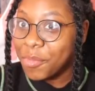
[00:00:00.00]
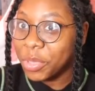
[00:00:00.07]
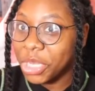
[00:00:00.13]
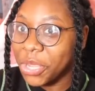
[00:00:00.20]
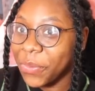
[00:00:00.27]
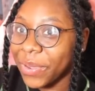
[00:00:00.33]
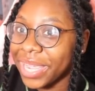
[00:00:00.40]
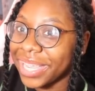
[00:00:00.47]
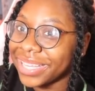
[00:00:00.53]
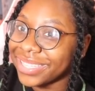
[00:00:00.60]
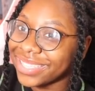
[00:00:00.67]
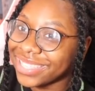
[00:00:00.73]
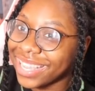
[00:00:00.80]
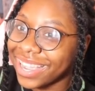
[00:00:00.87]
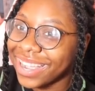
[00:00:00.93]

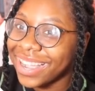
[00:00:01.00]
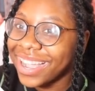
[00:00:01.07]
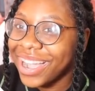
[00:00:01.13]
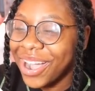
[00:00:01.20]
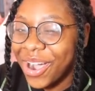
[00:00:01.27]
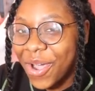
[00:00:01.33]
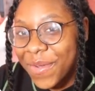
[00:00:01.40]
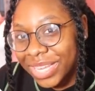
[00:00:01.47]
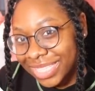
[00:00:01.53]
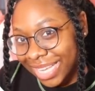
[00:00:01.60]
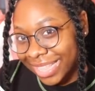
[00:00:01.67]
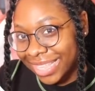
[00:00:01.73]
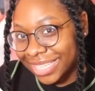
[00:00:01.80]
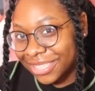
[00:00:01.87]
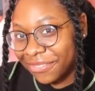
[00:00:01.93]
Anyways, yeah, hope you guys
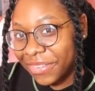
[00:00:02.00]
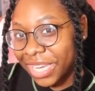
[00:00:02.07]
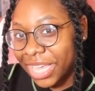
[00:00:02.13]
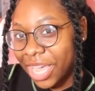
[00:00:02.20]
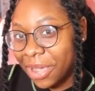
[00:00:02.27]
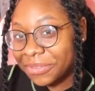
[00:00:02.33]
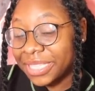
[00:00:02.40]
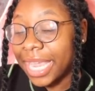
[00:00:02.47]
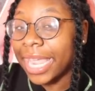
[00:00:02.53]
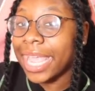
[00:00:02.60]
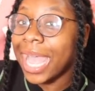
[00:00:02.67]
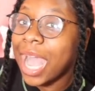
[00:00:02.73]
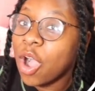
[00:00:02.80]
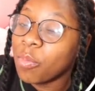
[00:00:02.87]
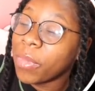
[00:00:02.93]
like this video.
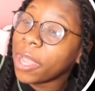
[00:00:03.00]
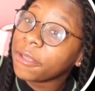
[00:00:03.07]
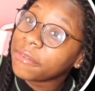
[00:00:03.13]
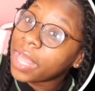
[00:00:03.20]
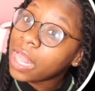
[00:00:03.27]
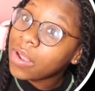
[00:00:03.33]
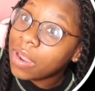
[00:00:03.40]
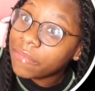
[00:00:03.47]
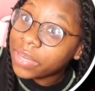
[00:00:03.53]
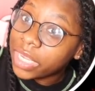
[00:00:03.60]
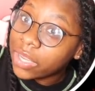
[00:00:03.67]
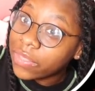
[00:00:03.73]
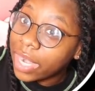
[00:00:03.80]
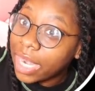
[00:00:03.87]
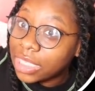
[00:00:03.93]
Check out my Valorant
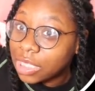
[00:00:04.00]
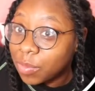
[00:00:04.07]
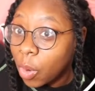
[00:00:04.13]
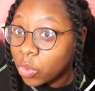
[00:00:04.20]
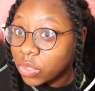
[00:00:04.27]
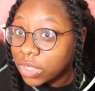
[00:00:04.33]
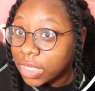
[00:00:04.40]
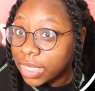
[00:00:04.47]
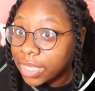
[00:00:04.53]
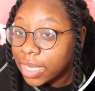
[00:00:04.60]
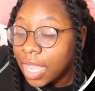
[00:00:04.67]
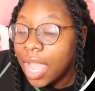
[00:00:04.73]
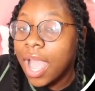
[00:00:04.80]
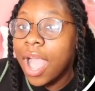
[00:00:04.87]
video that I just posted.